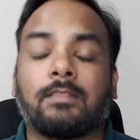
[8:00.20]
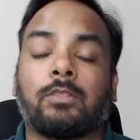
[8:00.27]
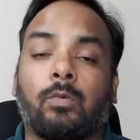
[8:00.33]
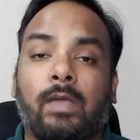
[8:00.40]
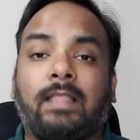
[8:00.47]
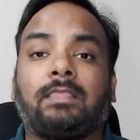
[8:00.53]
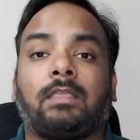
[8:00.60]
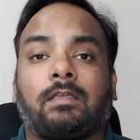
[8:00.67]
Now,
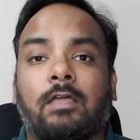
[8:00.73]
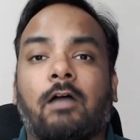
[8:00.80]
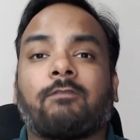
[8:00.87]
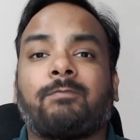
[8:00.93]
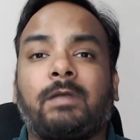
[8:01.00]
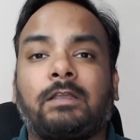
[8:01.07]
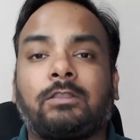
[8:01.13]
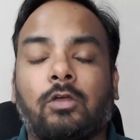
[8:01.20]
while the
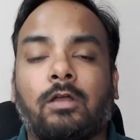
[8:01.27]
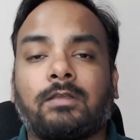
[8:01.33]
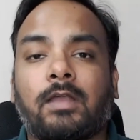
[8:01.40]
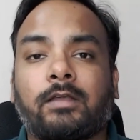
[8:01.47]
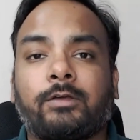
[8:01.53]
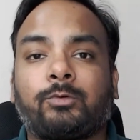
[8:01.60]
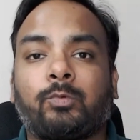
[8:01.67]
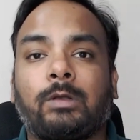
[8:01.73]
government thought
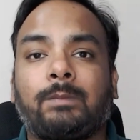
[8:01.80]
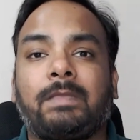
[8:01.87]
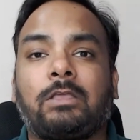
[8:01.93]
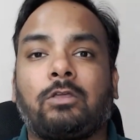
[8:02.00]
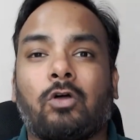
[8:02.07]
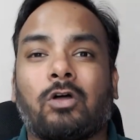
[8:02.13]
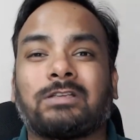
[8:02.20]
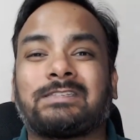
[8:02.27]
that it would
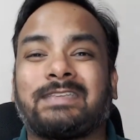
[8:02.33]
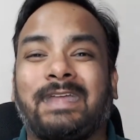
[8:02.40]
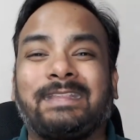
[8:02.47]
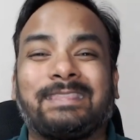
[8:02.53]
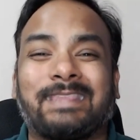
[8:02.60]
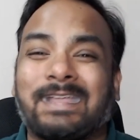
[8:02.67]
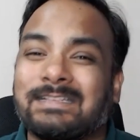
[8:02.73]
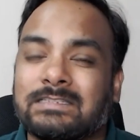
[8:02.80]
be cost
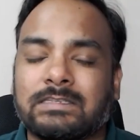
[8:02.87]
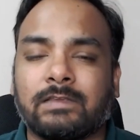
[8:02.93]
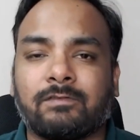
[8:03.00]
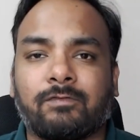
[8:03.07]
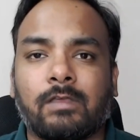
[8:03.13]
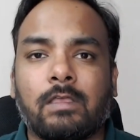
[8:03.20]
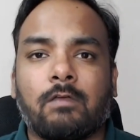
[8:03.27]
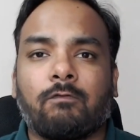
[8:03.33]

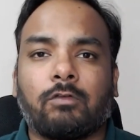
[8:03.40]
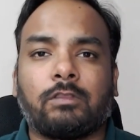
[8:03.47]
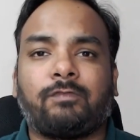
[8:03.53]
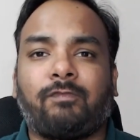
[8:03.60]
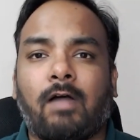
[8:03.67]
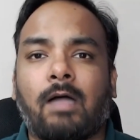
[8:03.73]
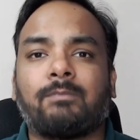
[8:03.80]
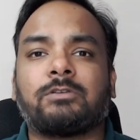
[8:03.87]
intensive for the
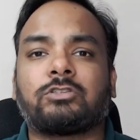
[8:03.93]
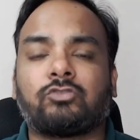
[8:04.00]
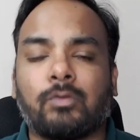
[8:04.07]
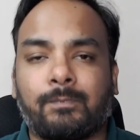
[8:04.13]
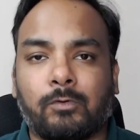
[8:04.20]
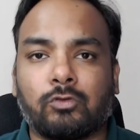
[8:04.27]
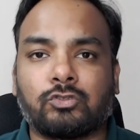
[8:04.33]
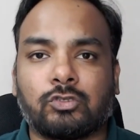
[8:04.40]
farmers to
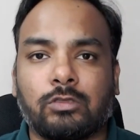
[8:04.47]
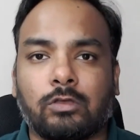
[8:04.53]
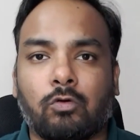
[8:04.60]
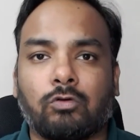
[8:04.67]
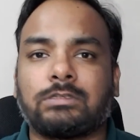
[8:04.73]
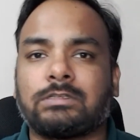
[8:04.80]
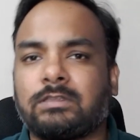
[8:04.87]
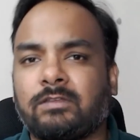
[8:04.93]
approach the
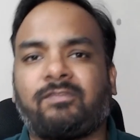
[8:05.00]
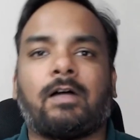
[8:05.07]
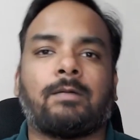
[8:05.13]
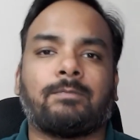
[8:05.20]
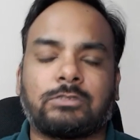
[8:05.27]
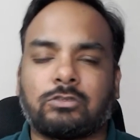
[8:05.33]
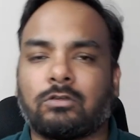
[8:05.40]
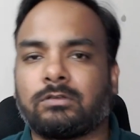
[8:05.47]
courts, the
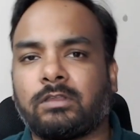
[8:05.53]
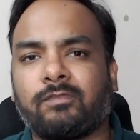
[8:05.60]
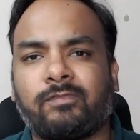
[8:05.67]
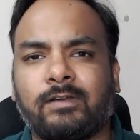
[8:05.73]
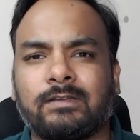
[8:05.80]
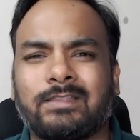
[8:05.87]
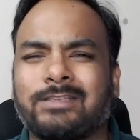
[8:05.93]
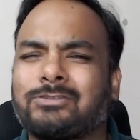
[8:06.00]
farmers thought
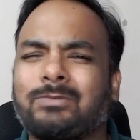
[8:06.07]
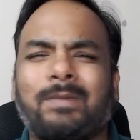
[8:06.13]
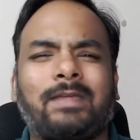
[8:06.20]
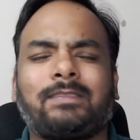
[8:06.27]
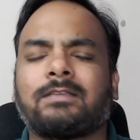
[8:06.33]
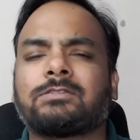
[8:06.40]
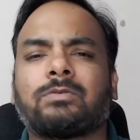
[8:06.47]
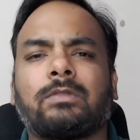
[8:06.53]
differently. So
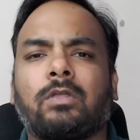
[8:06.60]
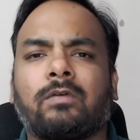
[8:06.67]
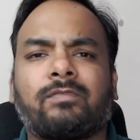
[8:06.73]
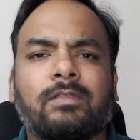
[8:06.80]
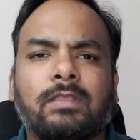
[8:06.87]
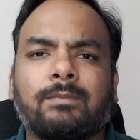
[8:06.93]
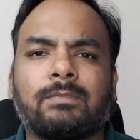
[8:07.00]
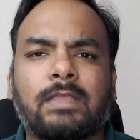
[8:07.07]
might as well
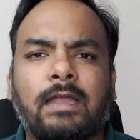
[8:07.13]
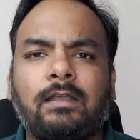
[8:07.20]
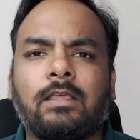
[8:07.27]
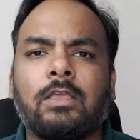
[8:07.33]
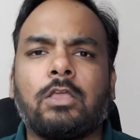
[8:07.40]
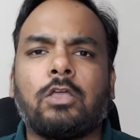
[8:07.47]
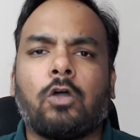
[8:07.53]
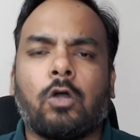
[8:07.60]
offer them that
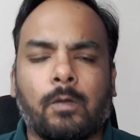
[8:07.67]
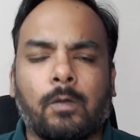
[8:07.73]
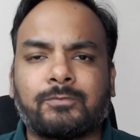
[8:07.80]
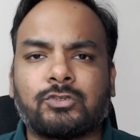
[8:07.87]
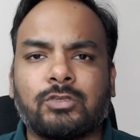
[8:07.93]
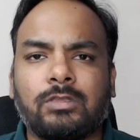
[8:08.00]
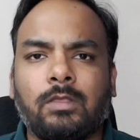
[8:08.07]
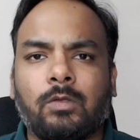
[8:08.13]

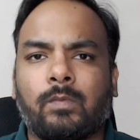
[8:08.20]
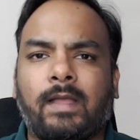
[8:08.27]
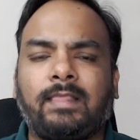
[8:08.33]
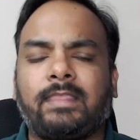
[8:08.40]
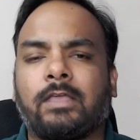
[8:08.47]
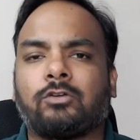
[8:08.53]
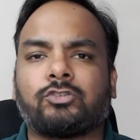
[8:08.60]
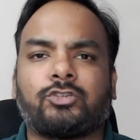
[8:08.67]
option while
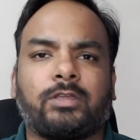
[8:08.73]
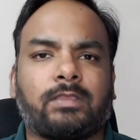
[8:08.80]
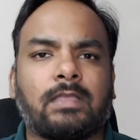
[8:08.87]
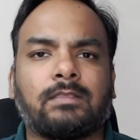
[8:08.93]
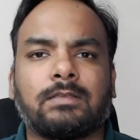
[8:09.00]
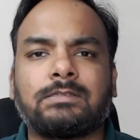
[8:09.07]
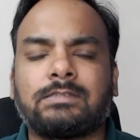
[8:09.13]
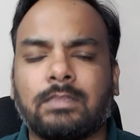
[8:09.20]

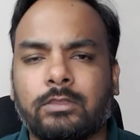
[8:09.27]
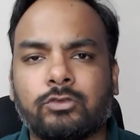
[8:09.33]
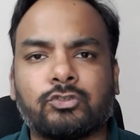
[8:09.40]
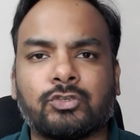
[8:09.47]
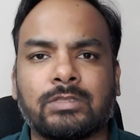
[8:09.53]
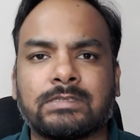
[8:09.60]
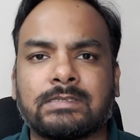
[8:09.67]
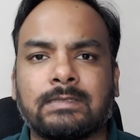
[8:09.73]
negotiating the
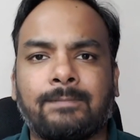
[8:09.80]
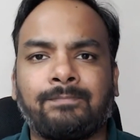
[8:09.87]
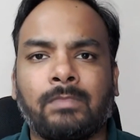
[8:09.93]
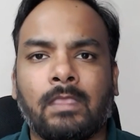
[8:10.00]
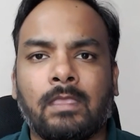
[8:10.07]
solutions.